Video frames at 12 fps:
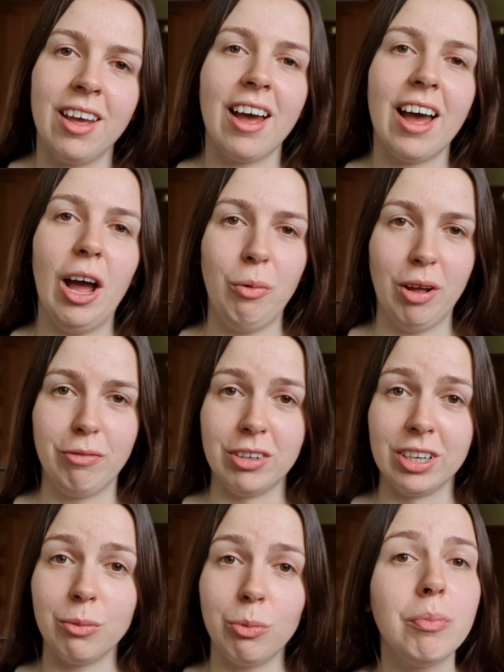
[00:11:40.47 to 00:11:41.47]

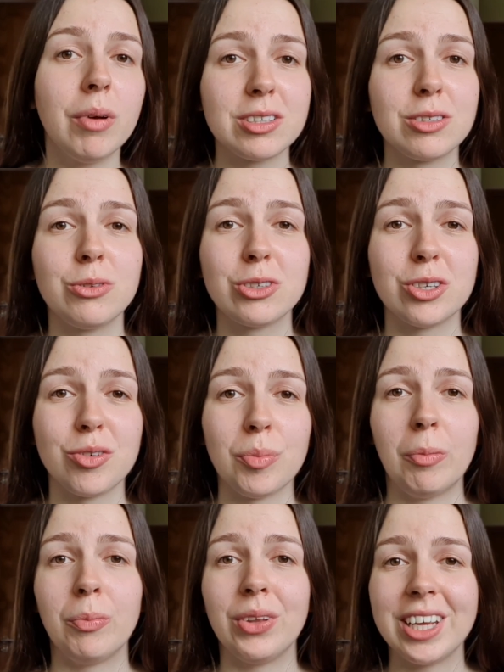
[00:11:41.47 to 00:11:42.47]
However, we must also
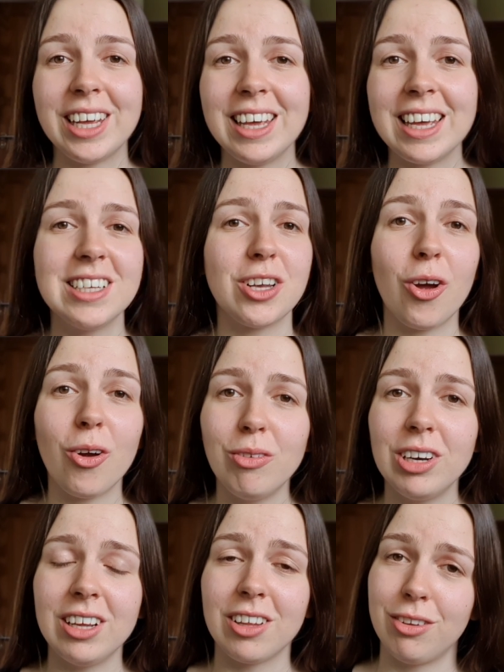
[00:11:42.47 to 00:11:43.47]
remember that he is
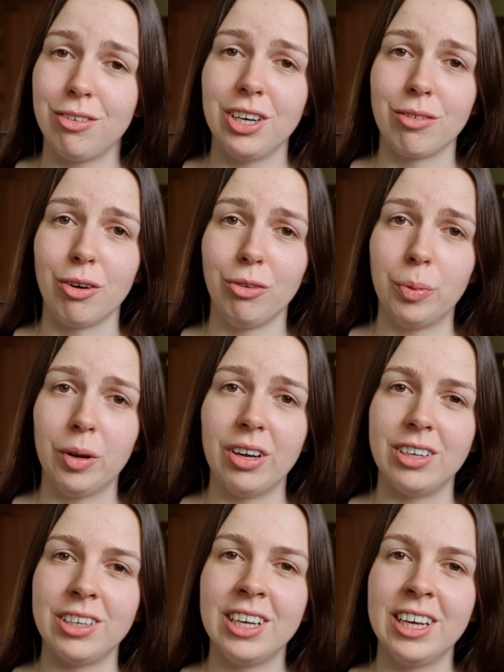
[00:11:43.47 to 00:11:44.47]
only a 3-year-old
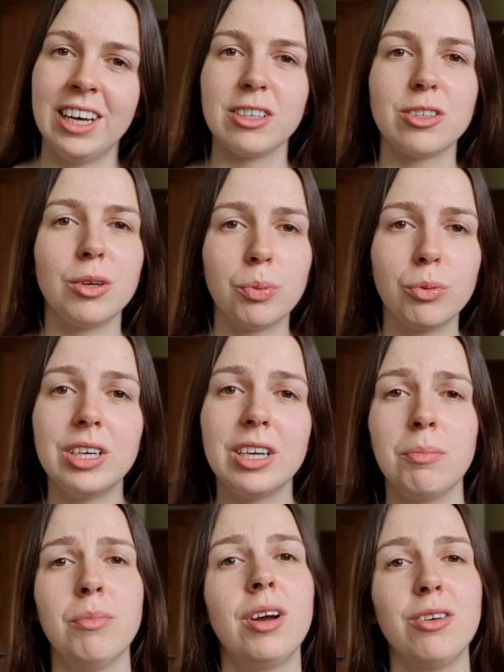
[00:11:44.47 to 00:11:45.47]
bird, and so
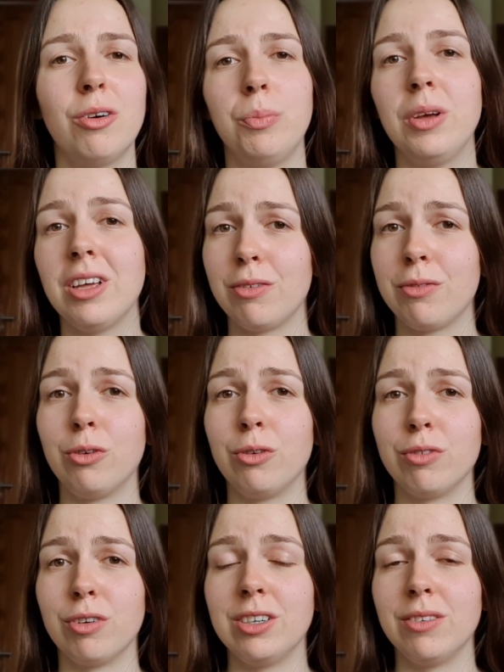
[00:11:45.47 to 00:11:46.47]
breeding might not be at the
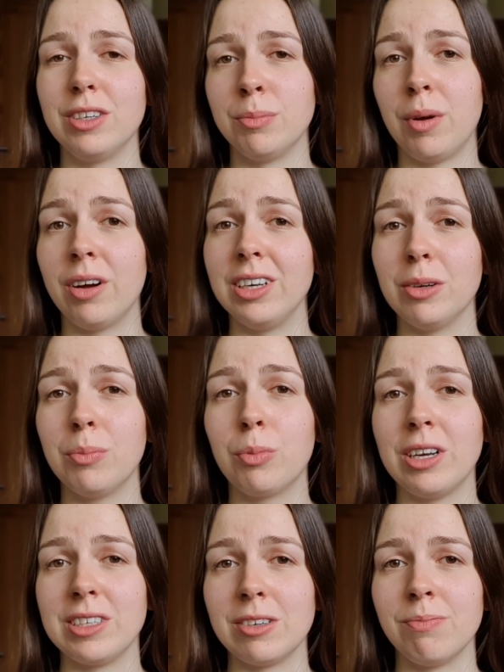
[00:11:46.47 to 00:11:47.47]
forefront of his mind at
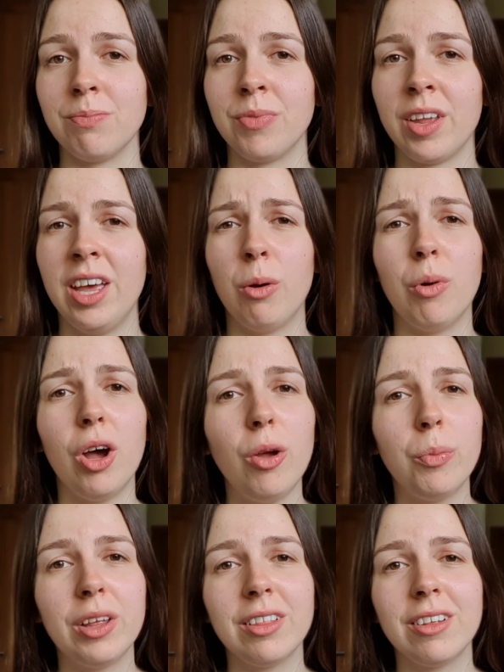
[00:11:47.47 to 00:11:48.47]
present. We're
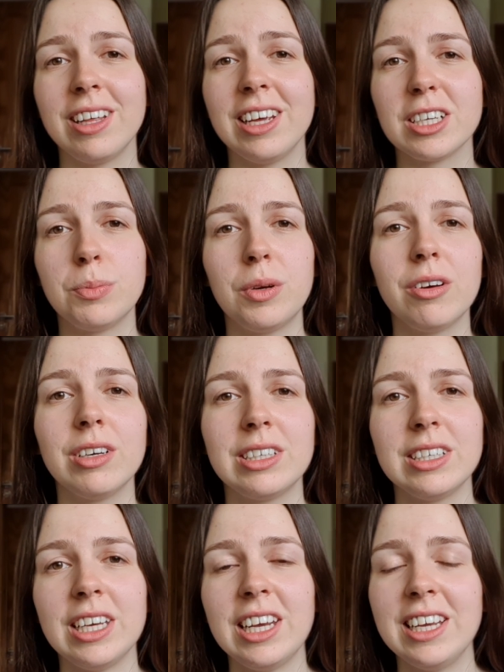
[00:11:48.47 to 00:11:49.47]
hoping that the
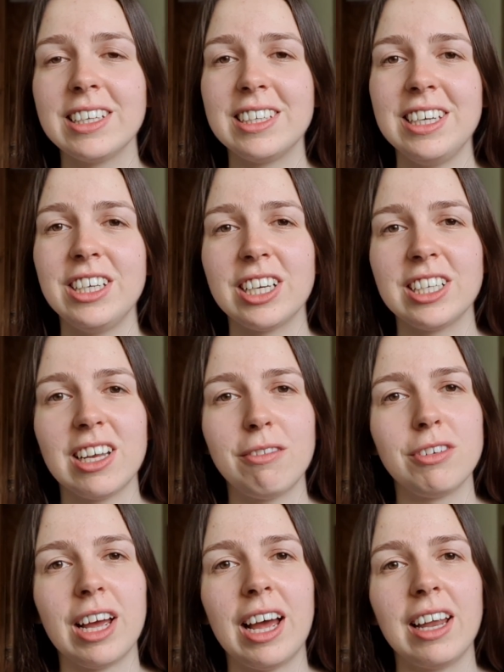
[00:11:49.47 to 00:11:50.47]
experiences he and
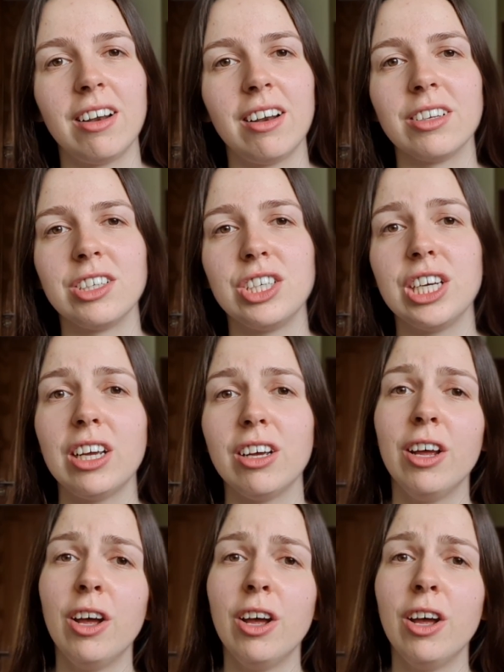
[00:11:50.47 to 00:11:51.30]
CJ7 had last year